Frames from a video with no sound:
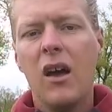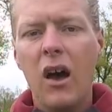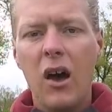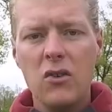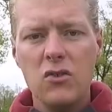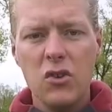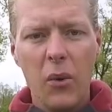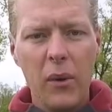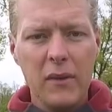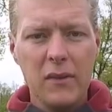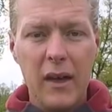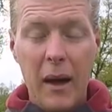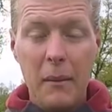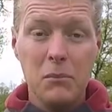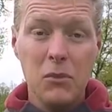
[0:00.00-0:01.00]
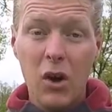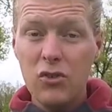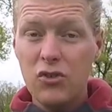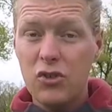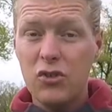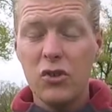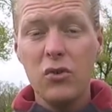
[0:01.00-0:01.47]
and knowing that I'm not
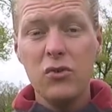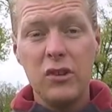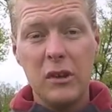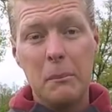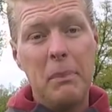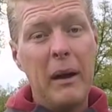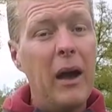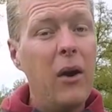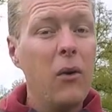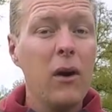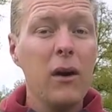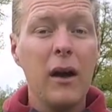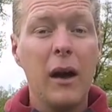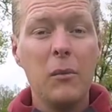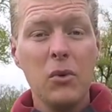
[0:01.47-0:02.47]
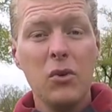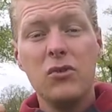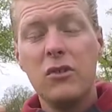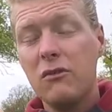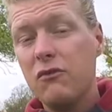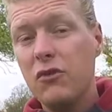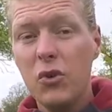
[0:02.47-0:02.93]
just losing power, I'm
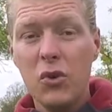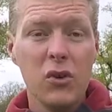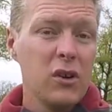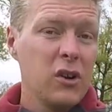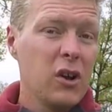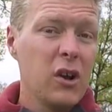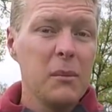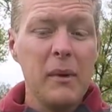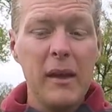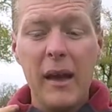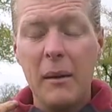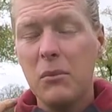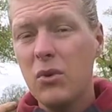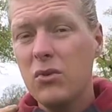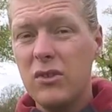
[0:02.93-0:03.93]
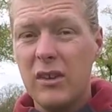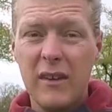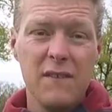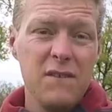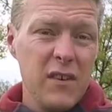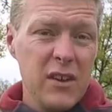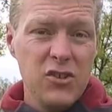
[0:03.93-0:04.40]
losing fuel economy, I'm losing
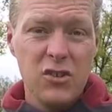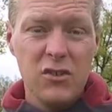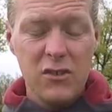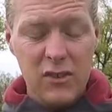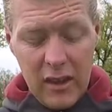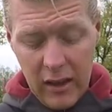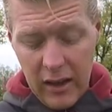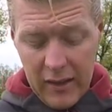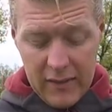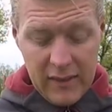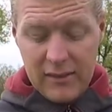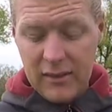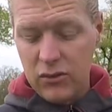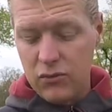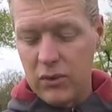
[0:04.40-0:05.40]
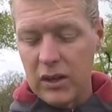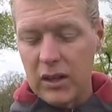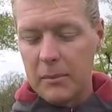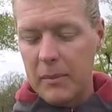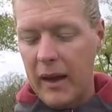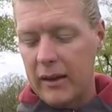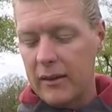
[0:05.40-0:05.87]
efficiency. Like, this is really
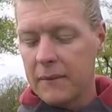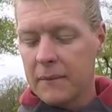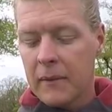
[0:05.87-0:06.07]
bad.